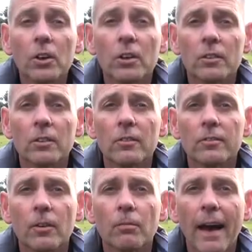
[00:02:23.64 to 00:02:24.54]
good
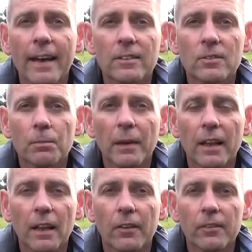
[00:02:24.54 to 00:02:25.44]
for man to be
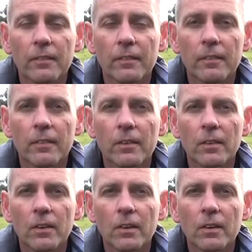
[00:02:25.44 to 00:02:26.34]
alone.
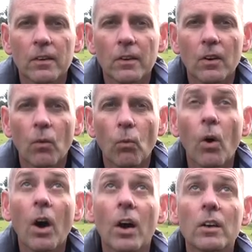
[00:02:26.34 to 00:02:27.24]

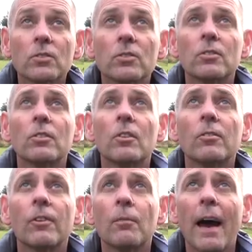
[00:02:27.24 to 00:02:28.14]
Words
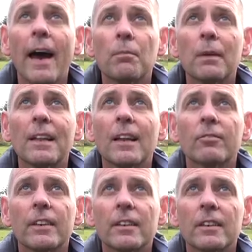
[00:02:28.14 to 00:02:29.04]
from our
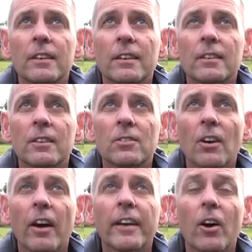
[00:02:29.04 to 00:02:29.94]
beloved
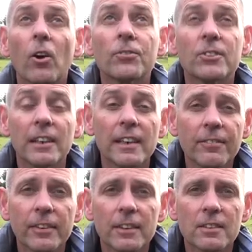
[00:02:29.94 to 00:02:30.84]
designer of
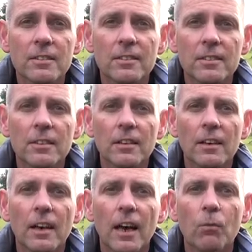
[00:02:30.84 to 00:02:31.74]
significance
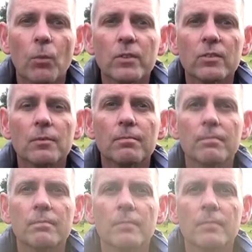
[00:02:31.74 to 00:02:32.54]
and wisdom,